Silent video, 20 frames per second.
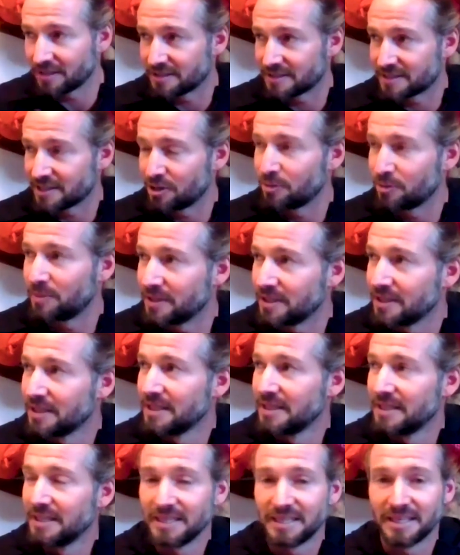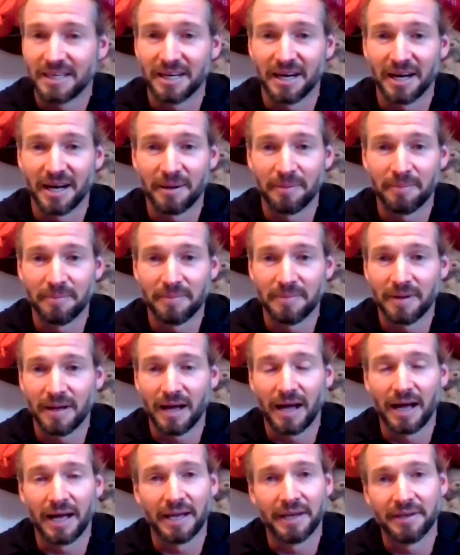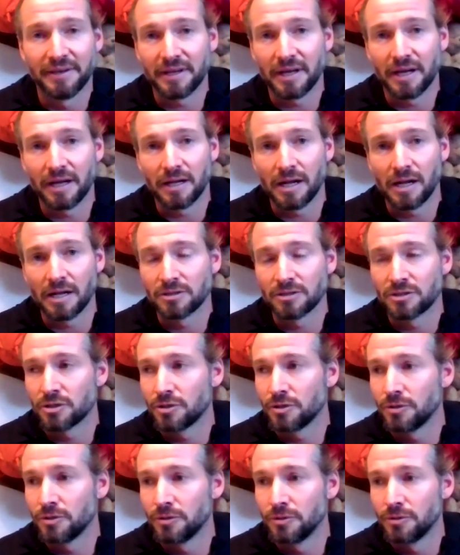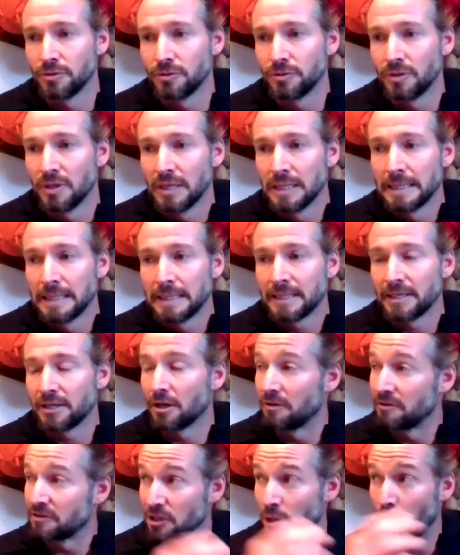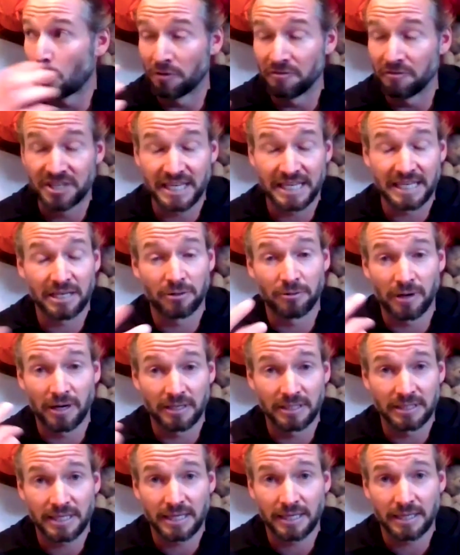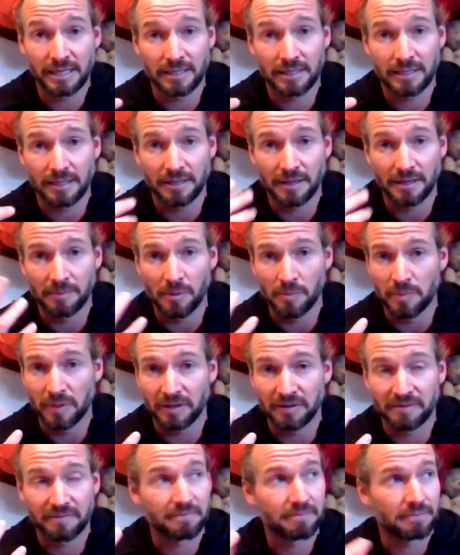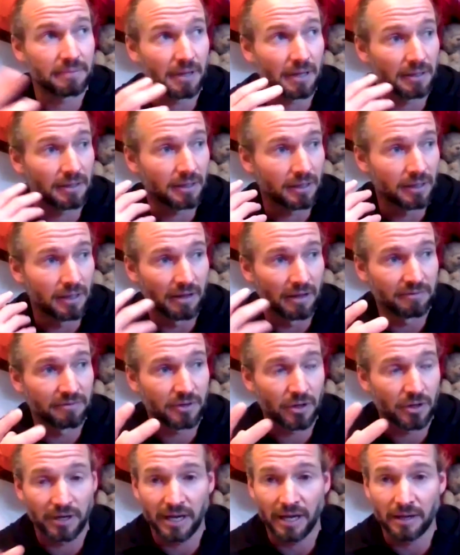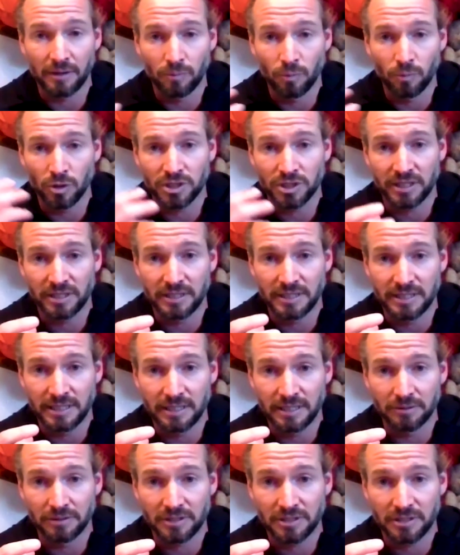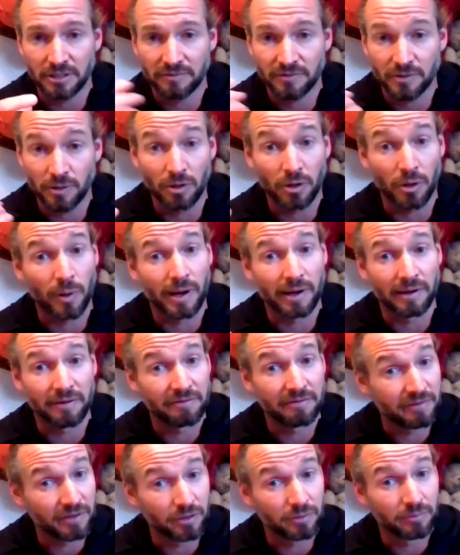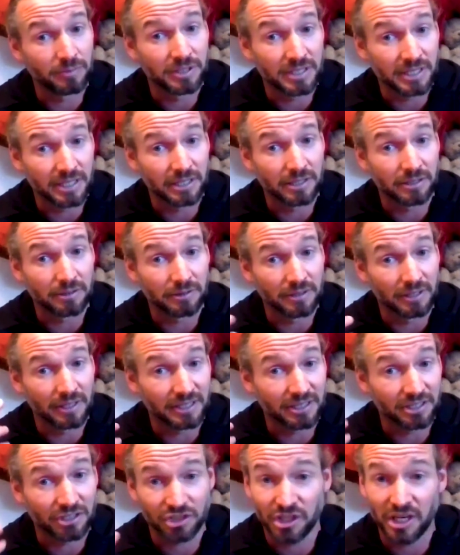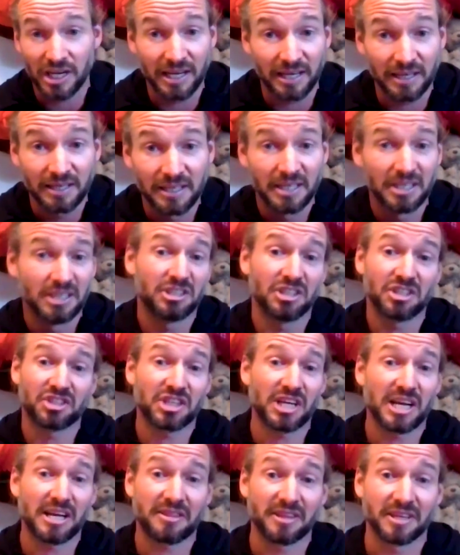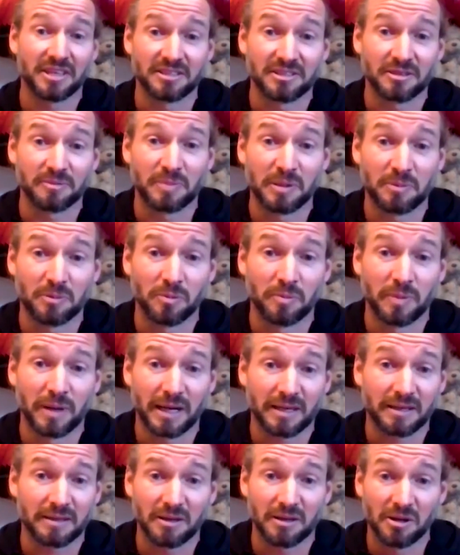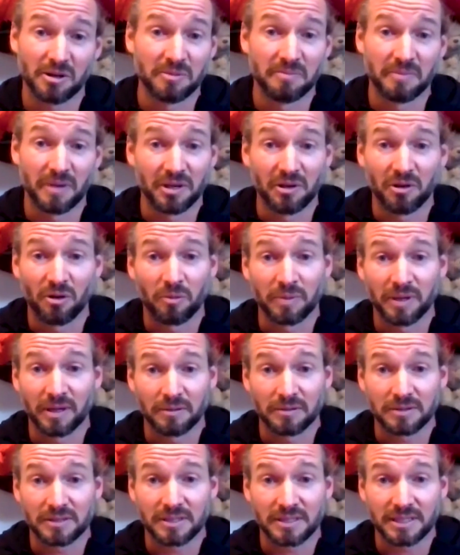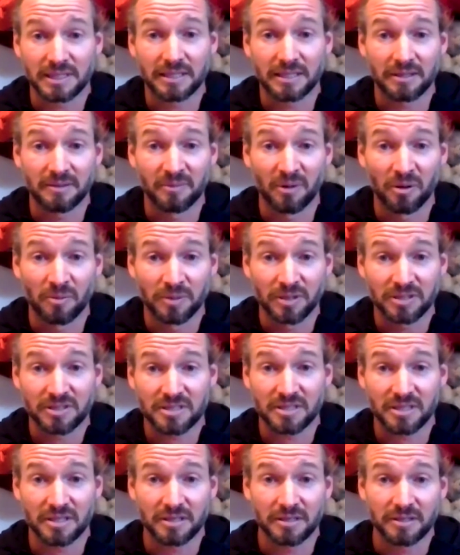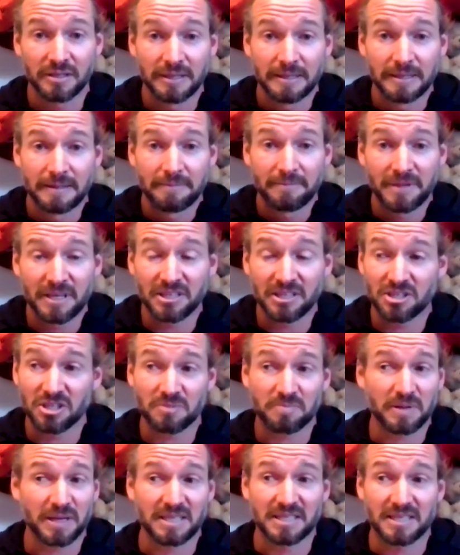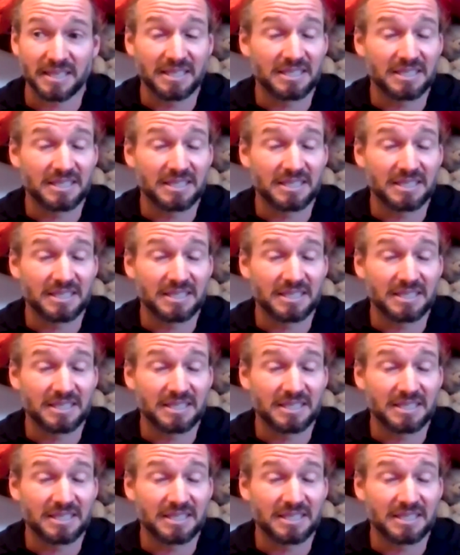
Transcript: can't tell, but and I'll do, there's a lot of deer around here, and I love going out and watching the deer and stuff. So I'll go out and film the deer and like share things that people back home might not be able to see at the moment. So it's just